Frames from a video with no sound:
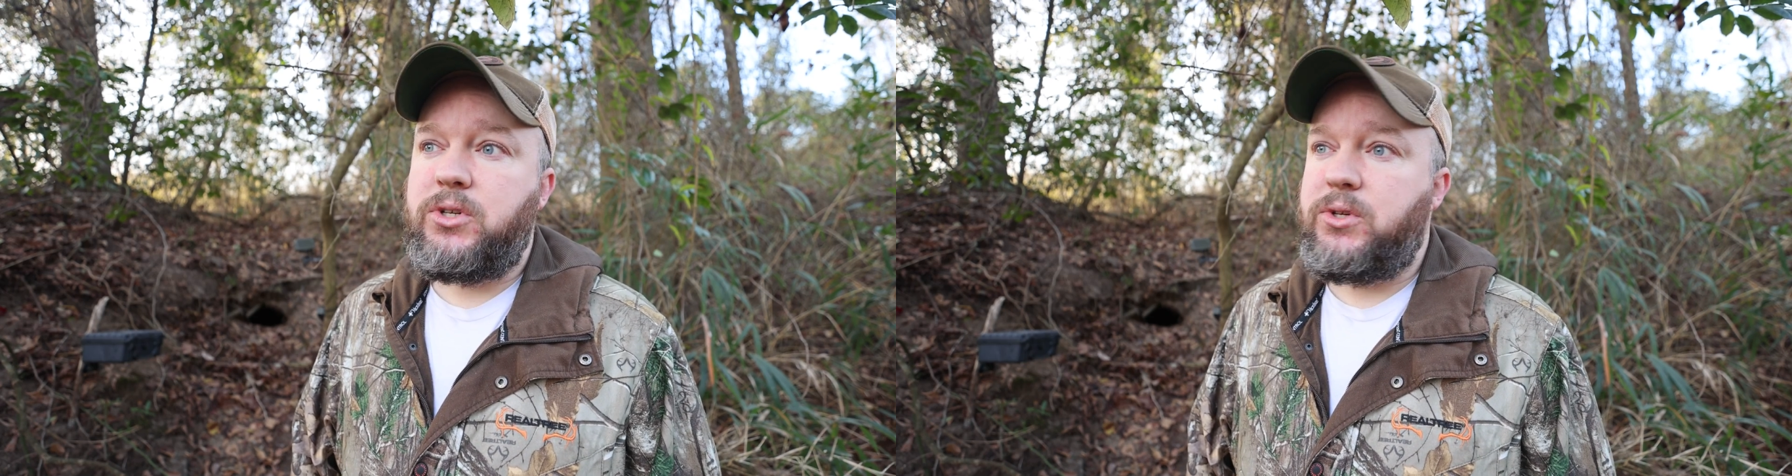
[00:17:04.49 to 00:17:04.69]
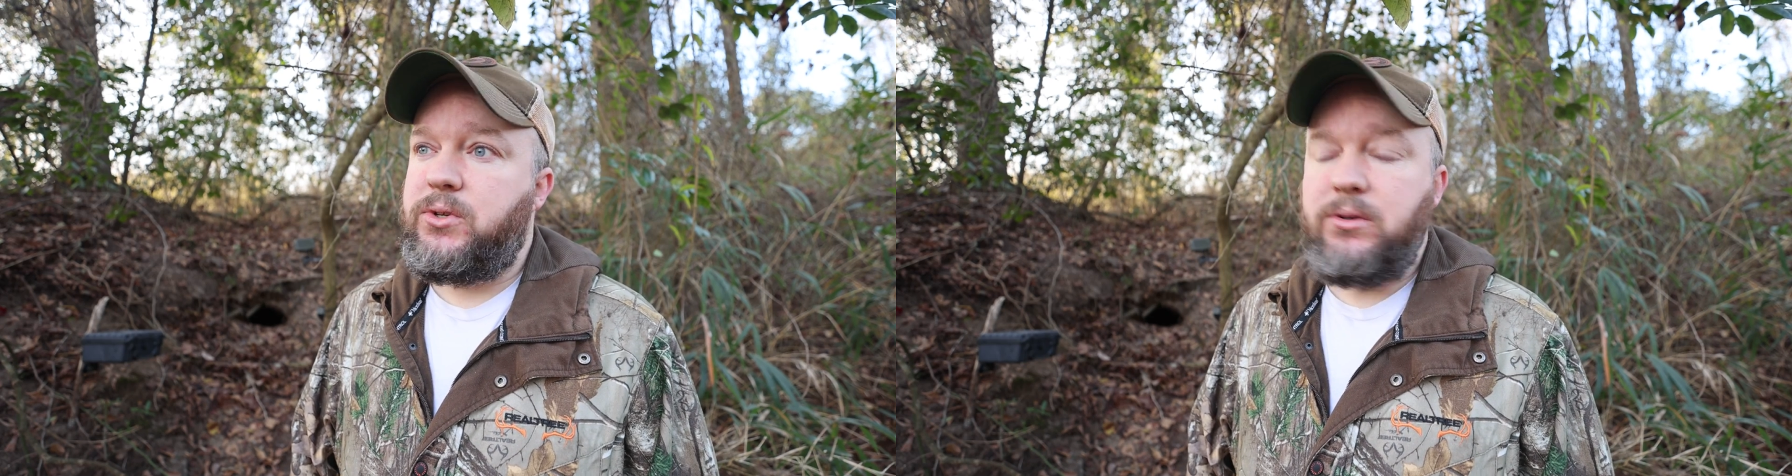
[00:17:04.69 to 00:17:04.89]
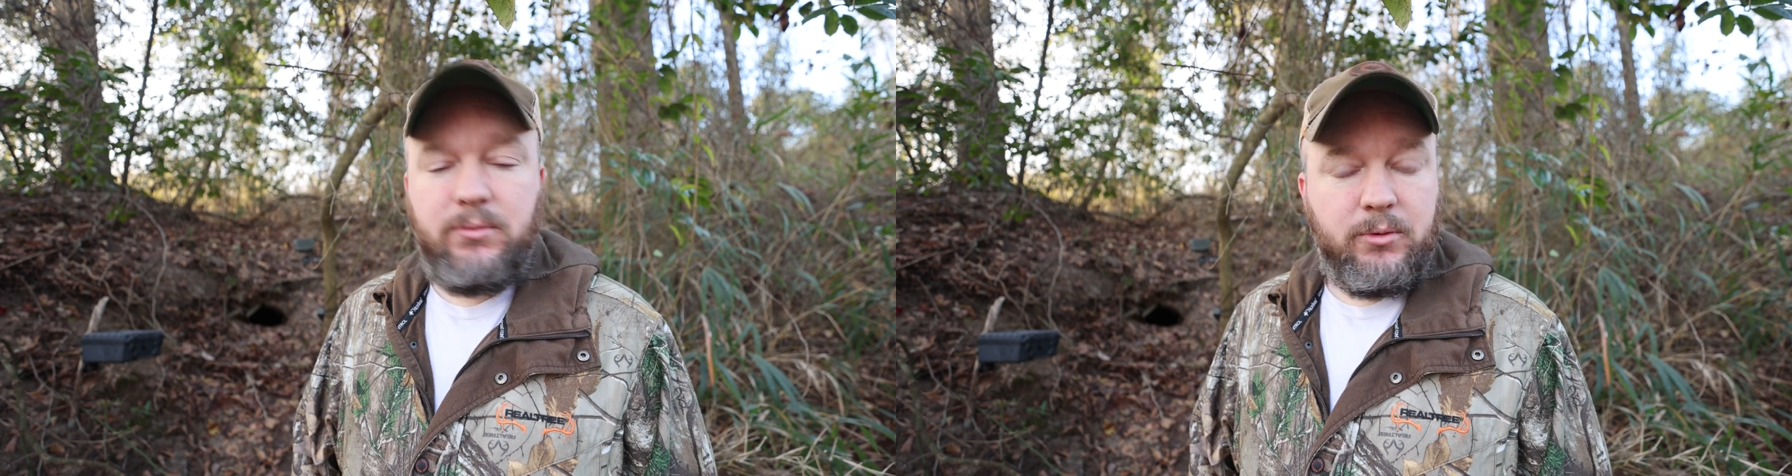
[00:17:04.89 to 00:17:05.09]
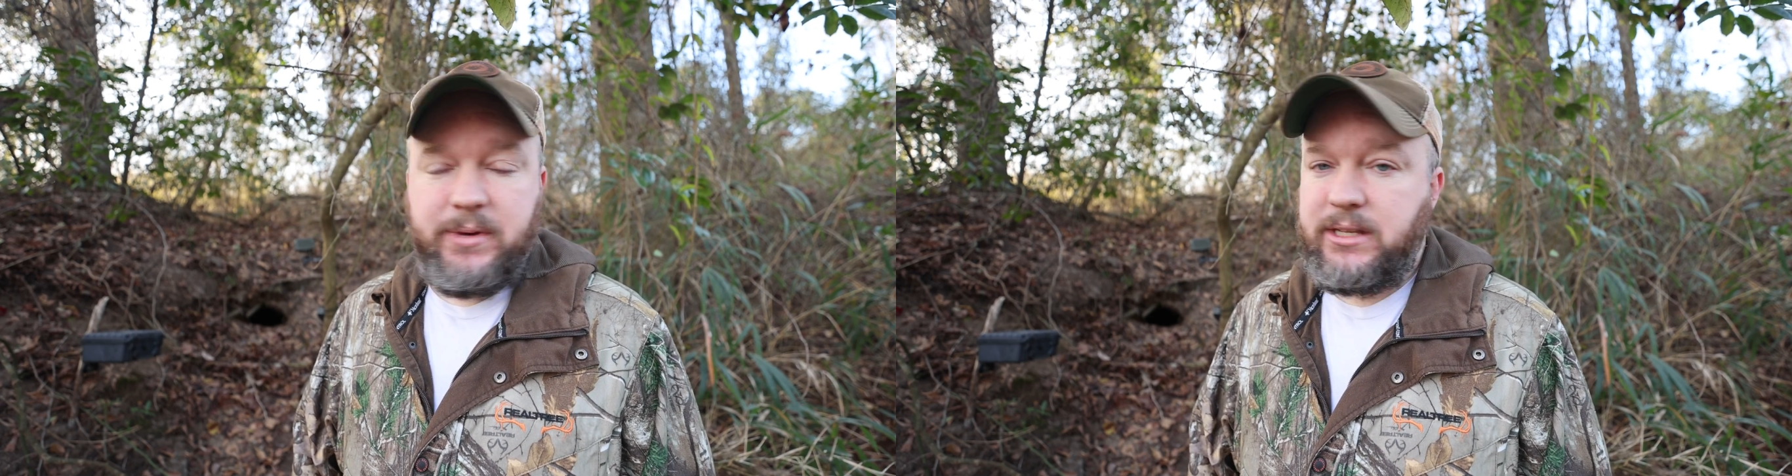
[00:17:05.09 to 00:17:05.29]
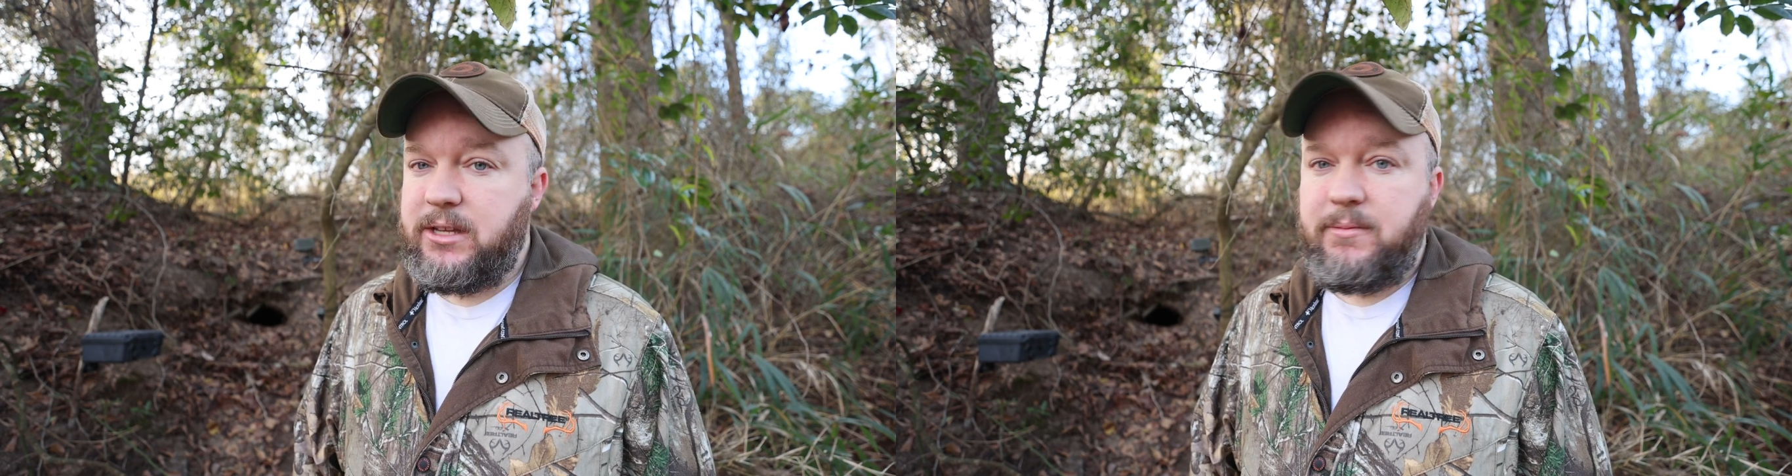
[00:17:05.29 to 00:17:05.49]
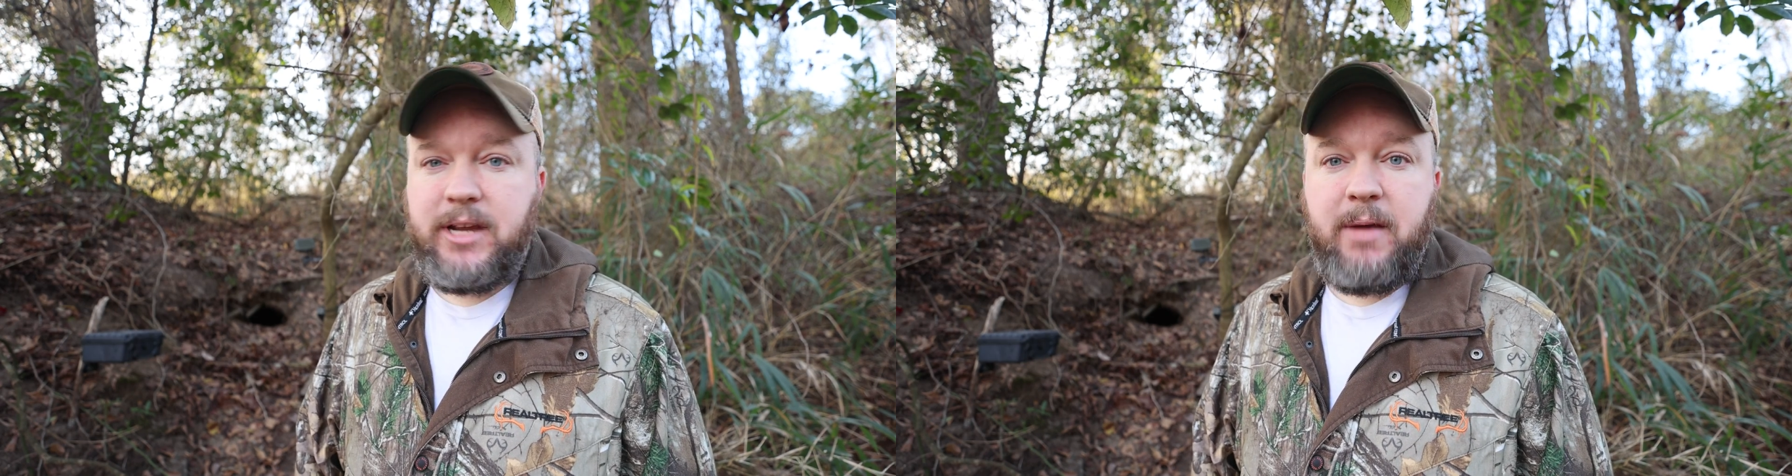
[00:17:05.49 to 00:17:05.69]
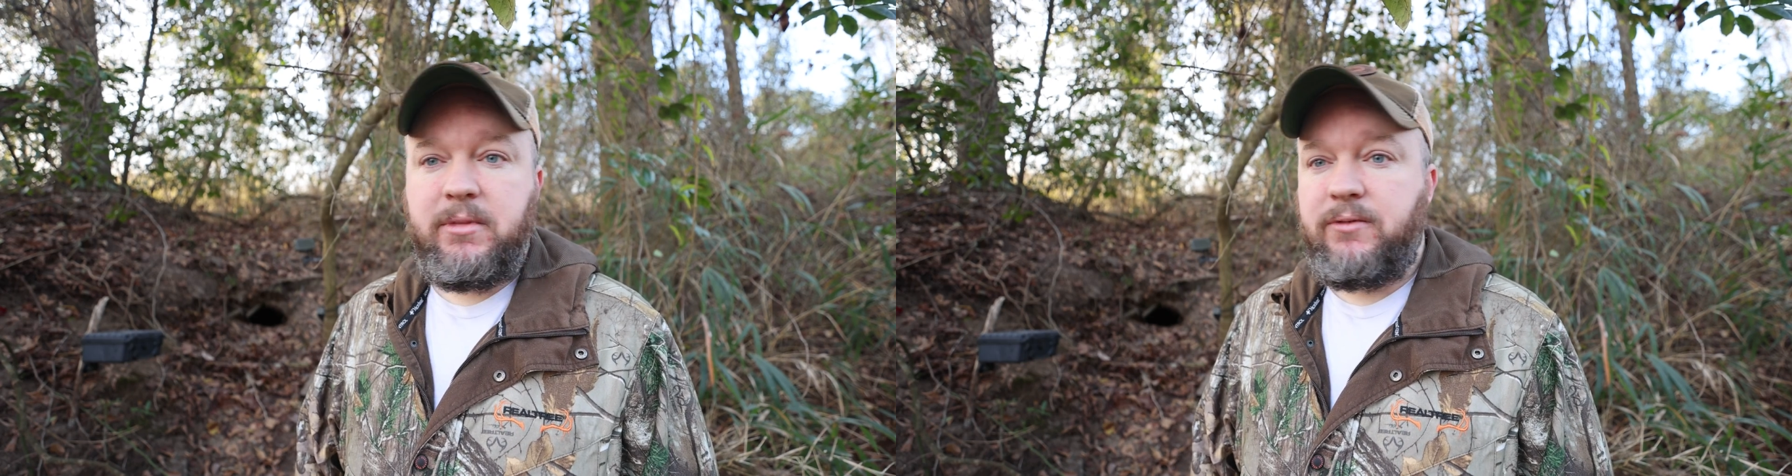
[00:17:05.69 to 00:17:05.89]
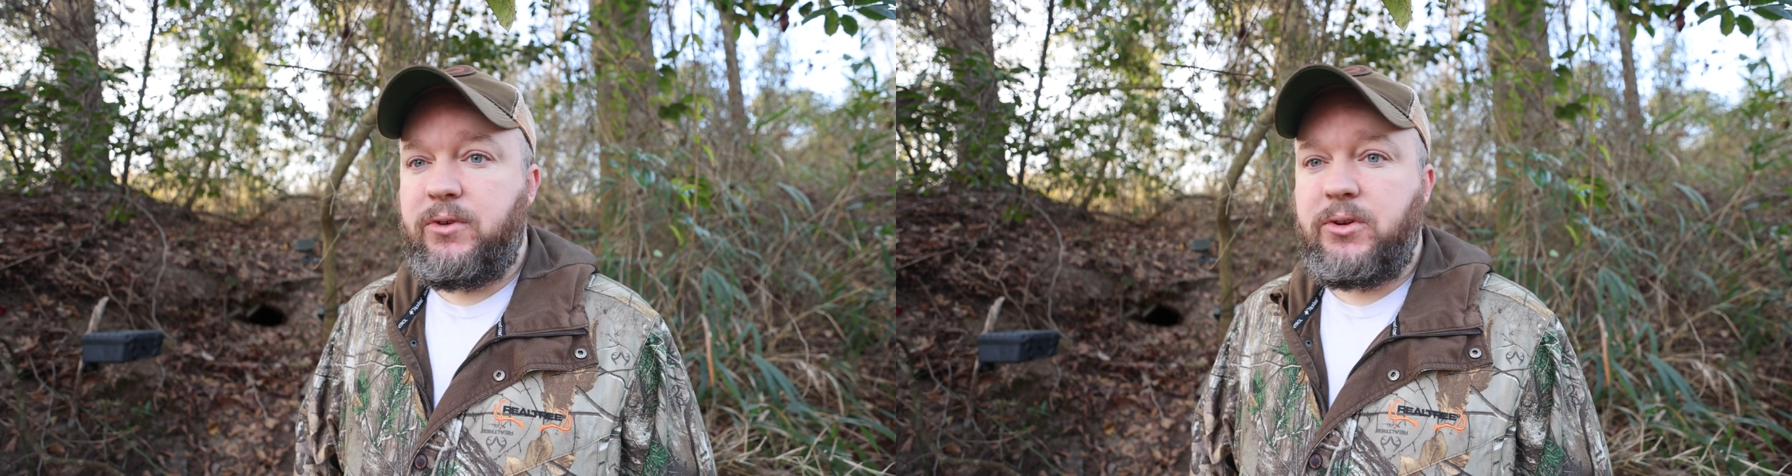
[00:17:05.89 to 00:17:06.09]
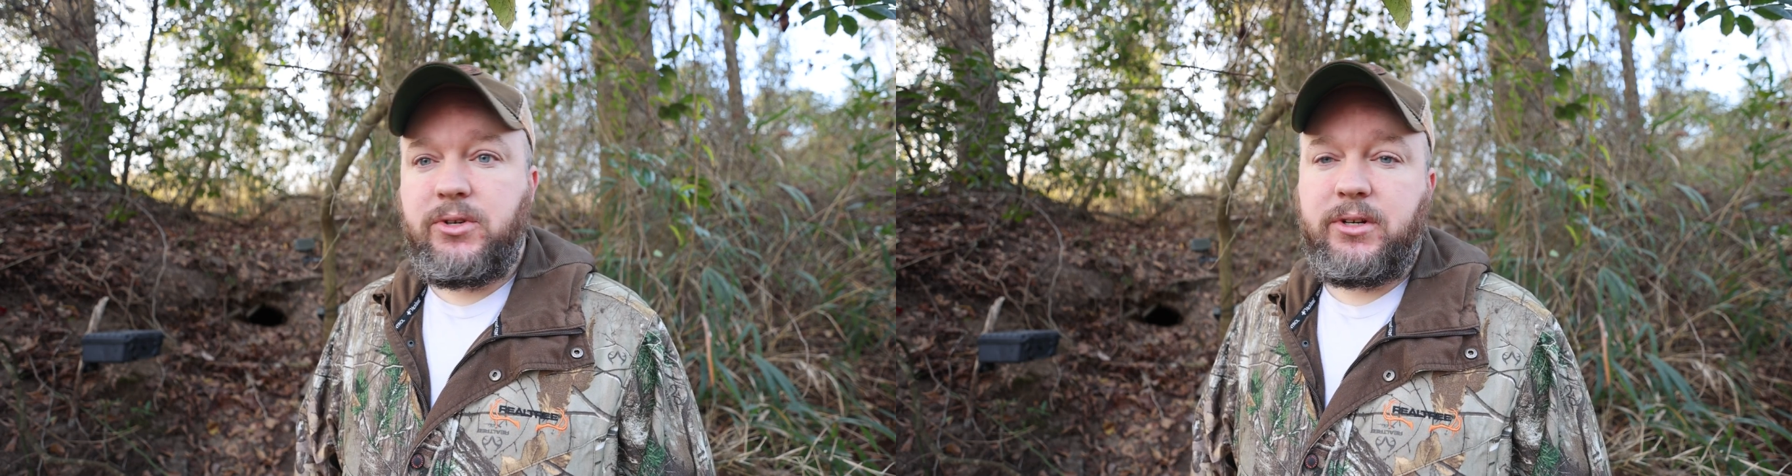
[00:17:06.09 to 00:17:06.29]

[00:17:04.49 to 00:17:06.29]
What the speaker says: 2 will be sometime in the future,